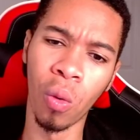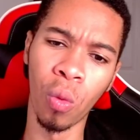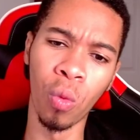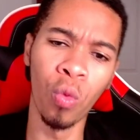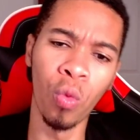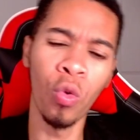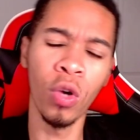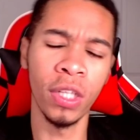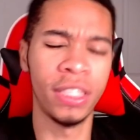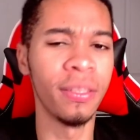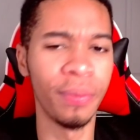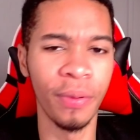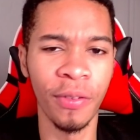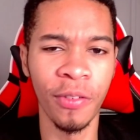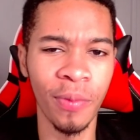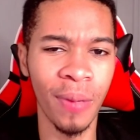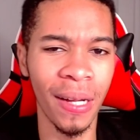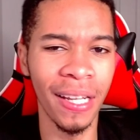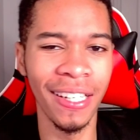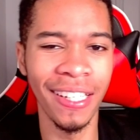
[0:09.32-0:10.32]
What's up,
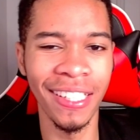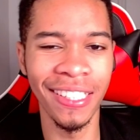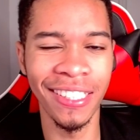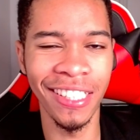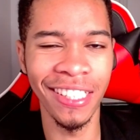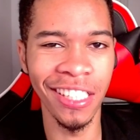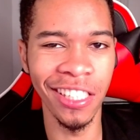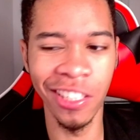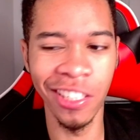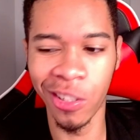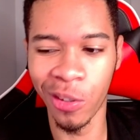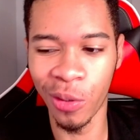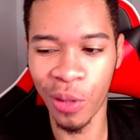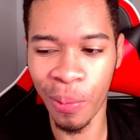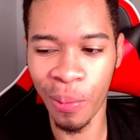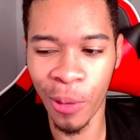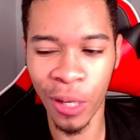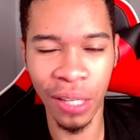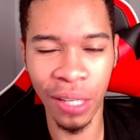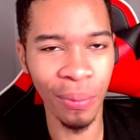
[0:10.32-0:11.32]
everybody? The CEO, the
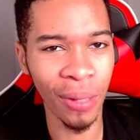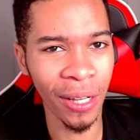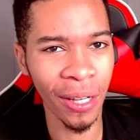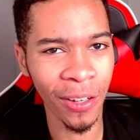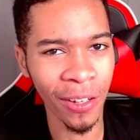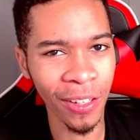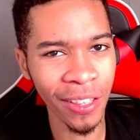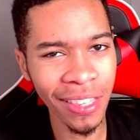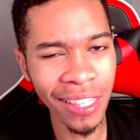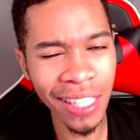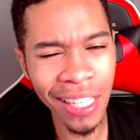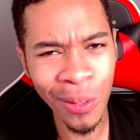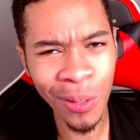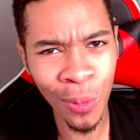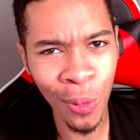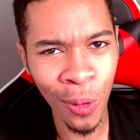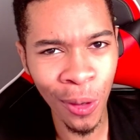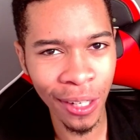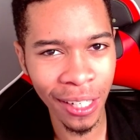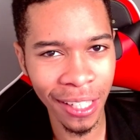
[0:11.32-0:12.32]
moneymaker, the
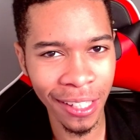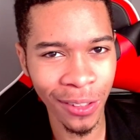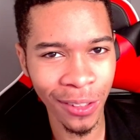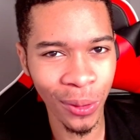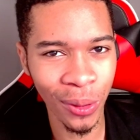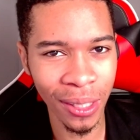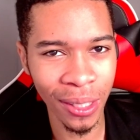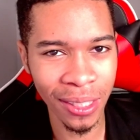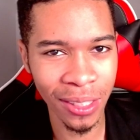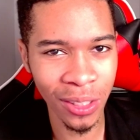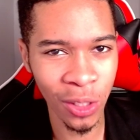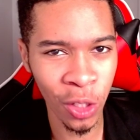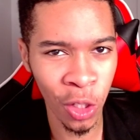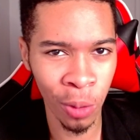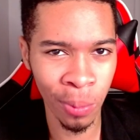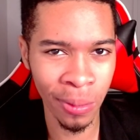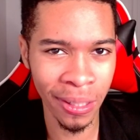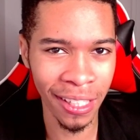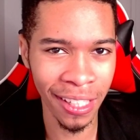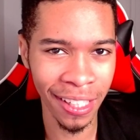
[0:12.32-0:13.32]
one and only
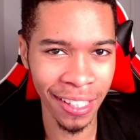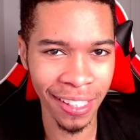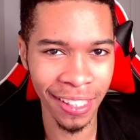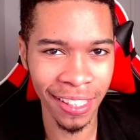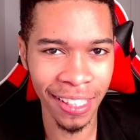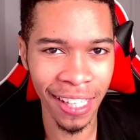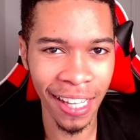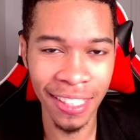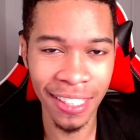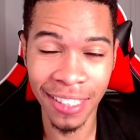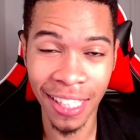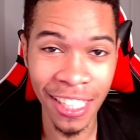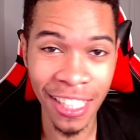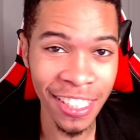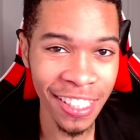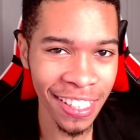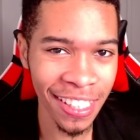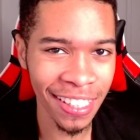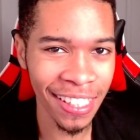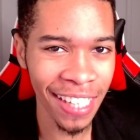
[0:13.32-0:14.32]
Storm Taker, guys.
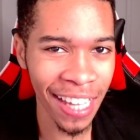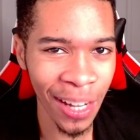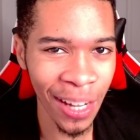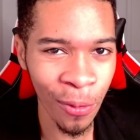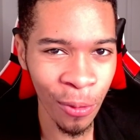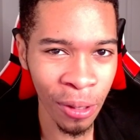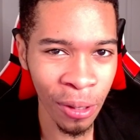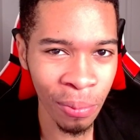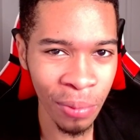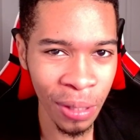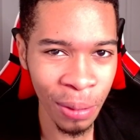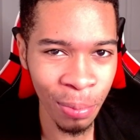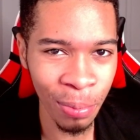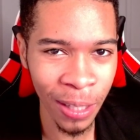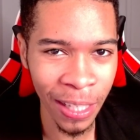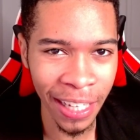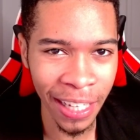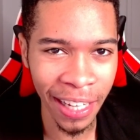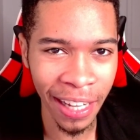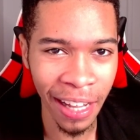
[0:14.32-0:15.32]
And today we'll be
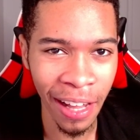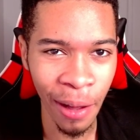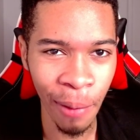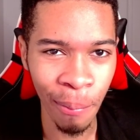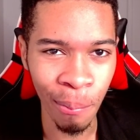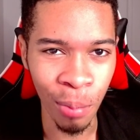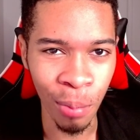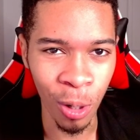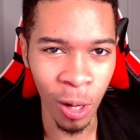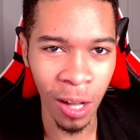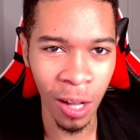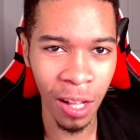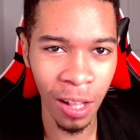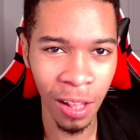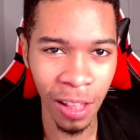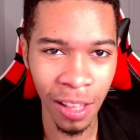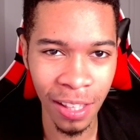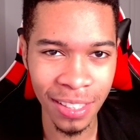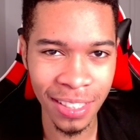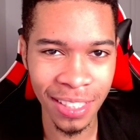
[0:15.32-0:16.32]
playing
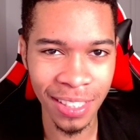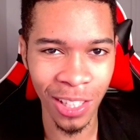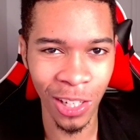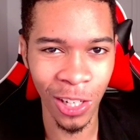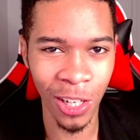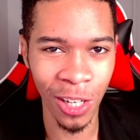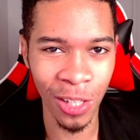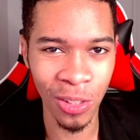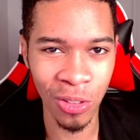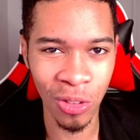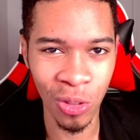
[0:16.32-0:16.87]
Brawl Stars